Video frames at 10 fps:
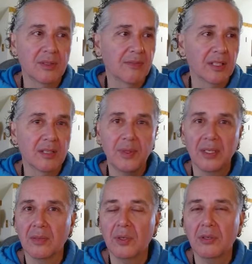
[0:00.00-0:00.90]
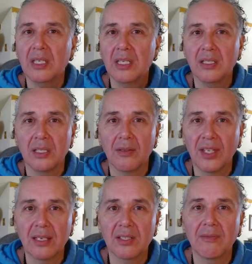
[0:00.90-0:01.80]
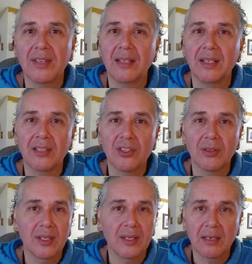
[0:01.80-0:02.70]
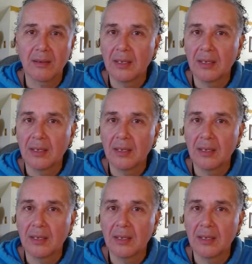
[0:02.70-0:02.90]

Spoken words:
developing communities and things of that nature that